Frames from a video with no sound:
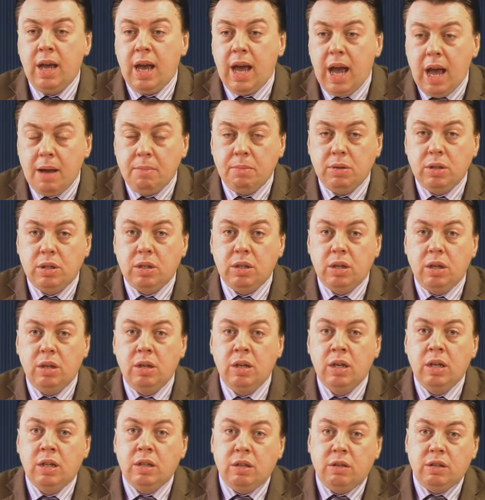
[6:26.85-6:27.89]
Amazon
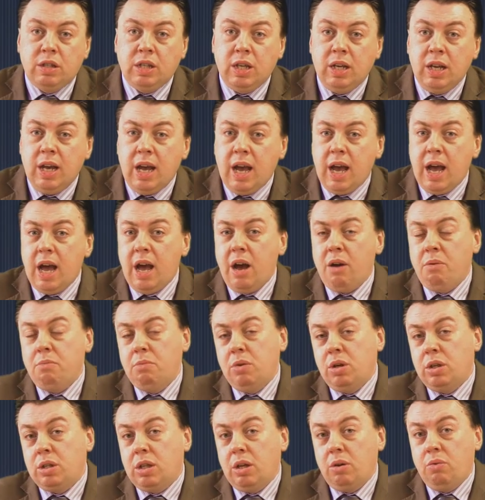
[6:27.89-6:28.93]
to see how
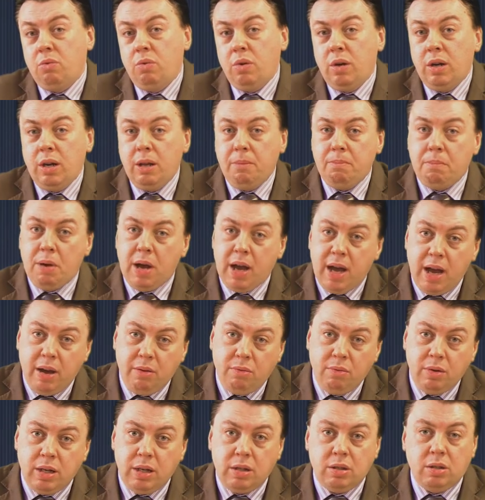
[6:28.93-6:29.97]
much they're really
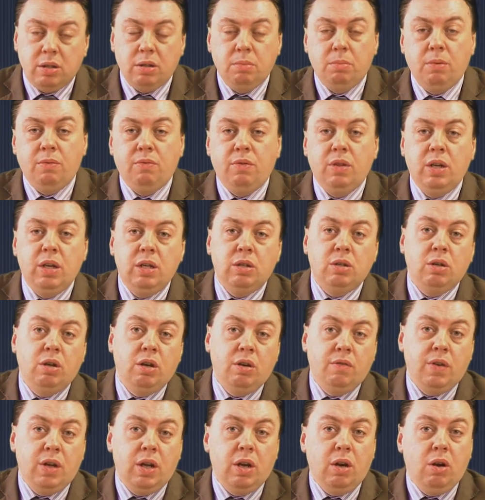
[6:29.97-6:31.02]
pounding some of these
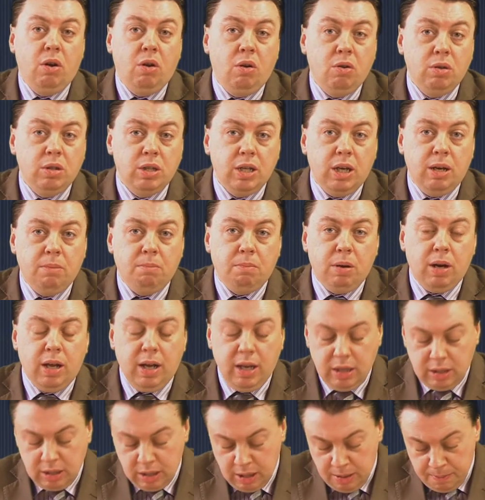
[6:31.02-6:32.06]
other long-term
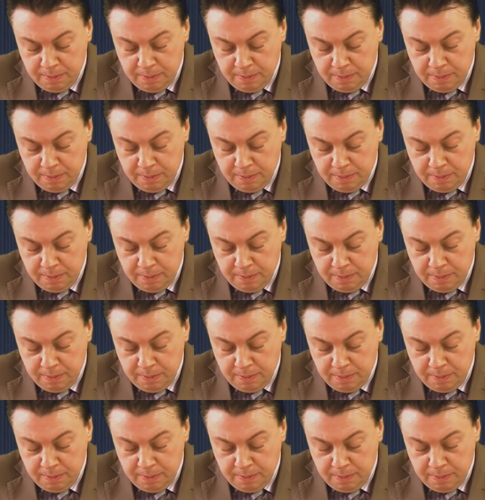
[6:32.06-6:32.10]
players.